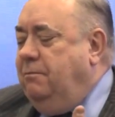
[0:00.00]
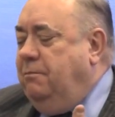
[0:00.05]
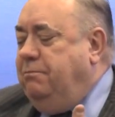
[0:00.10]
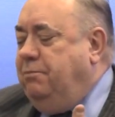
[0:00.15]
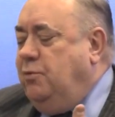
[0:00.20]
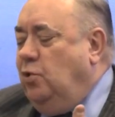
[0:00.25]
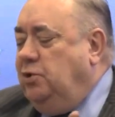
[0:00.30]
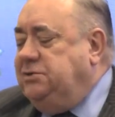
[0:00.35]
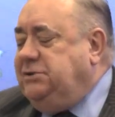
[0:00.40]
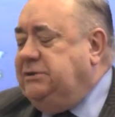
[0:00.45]

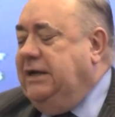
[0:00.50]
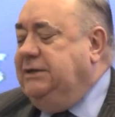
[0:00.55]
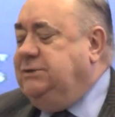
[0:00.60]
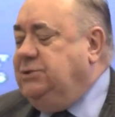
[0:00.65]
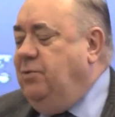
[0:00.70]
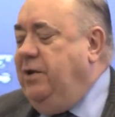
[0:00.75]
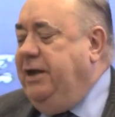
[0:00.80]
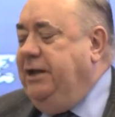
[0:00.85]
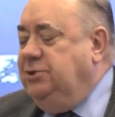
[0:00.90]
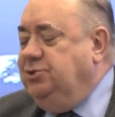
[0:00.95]
process is
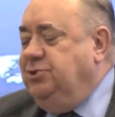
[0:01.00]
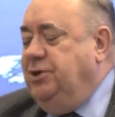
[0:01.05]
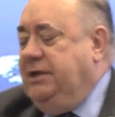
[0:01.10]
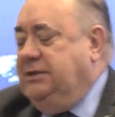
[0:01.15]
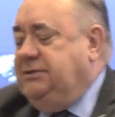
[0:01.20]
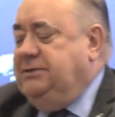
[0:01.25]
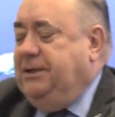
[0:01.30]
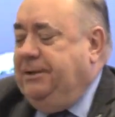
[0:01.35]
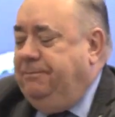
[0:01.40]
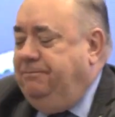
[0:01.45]
quite
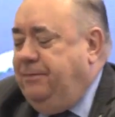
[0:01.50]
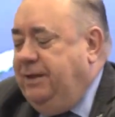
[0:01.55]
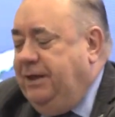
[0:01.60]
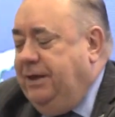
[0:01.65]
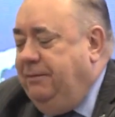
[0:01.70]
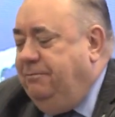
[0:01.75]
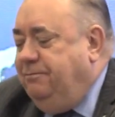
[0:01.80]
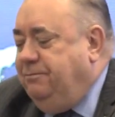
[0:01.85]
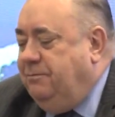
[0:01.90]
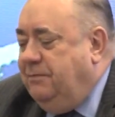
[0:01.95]
interesting.
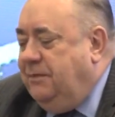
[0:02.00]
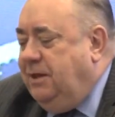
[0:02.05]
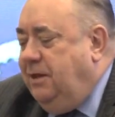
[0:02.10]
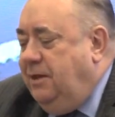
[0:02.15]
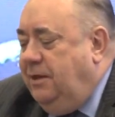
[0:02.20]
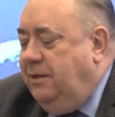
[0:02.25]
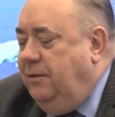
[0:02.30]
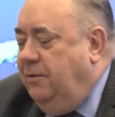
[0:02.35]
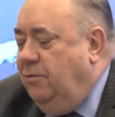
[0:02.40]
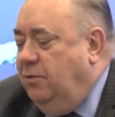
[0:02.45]

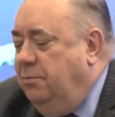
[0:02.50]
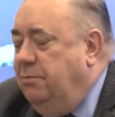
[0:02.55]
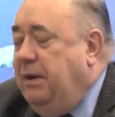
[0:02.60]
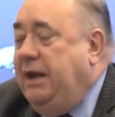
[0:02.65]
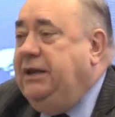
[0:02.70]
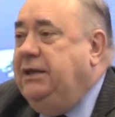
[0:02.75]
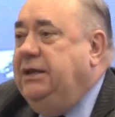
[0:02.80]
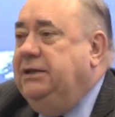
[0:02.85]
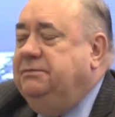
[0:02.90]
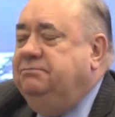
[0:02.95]
There were
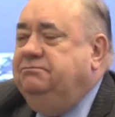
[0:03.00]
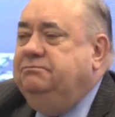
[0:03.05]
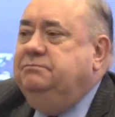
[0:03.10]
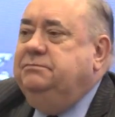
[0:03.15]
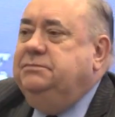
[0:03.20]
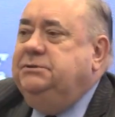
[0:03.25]
many